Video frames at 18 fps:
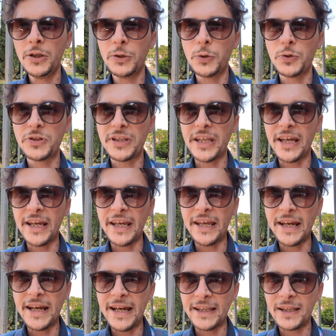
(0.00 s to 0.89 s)
to
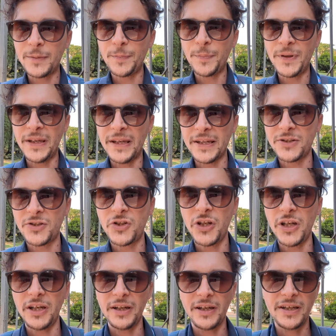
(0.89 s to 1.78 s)
stay at
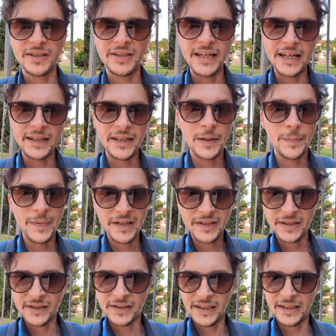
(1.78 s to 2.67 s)
PSG. He said he
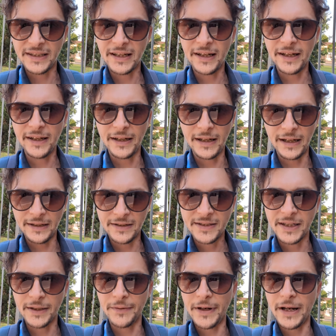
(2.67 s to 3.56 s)
misses Italy and
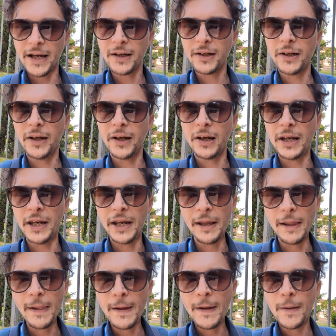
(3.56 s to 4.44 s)
Serie A clearly,
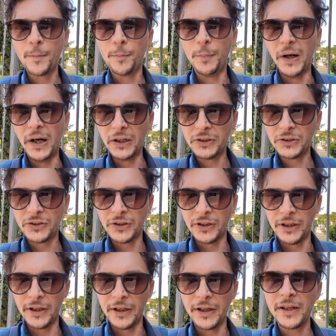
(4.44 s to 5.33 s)
but
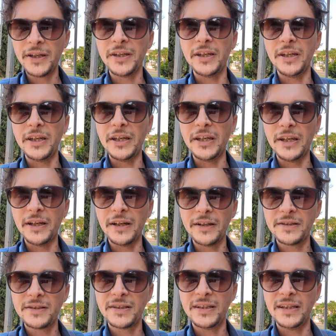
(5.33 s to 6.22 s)
he
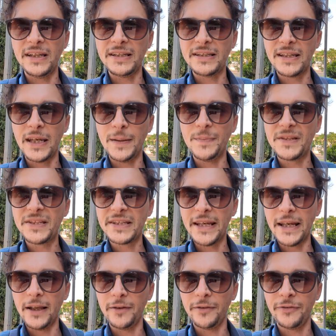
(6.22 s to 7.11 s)
sees
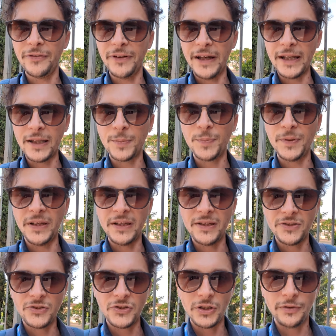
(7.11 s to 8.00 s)
himself at
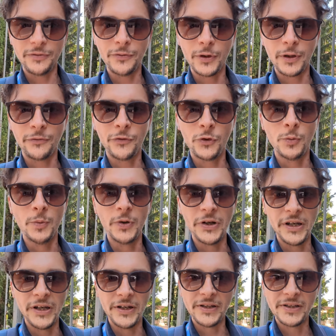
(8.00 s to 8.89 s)
PSG for a few
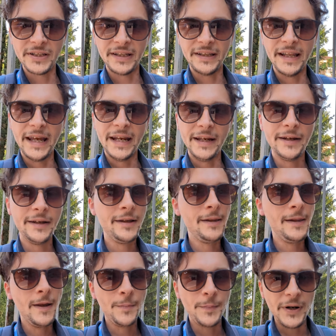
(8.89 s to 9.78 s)
more years, and then
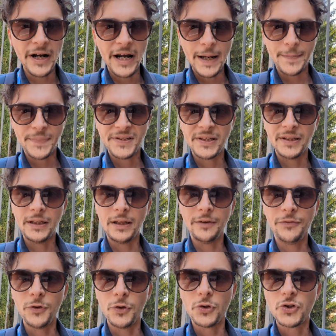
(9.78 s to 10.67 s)
perhaps in
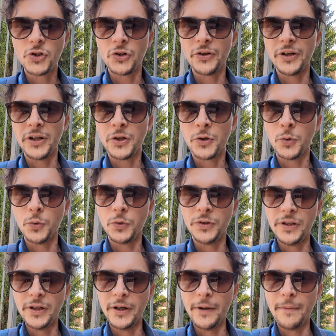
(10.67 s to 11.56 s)
the future he
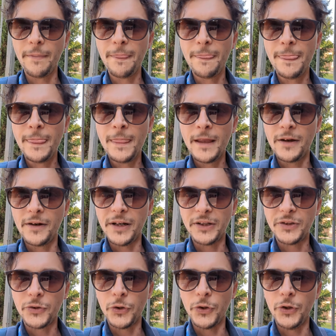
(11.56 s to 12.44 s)
could
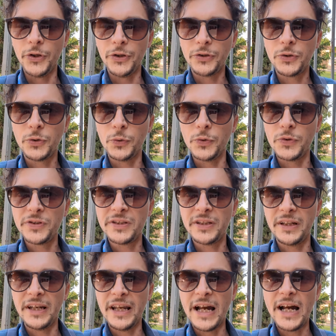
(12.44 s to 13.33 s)
return to
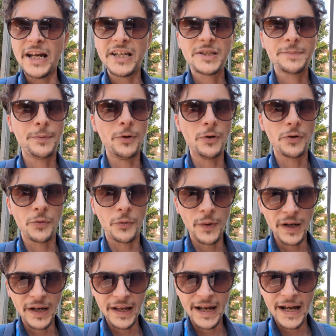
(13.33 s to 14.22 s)
Serie A. He spoke
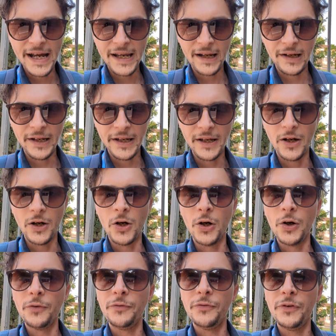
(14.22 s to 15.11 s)
really highly
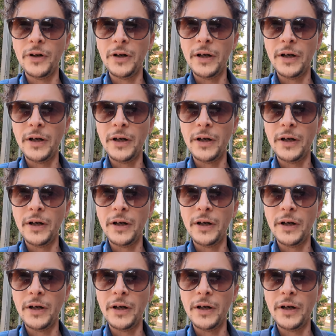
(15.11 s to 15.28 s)
of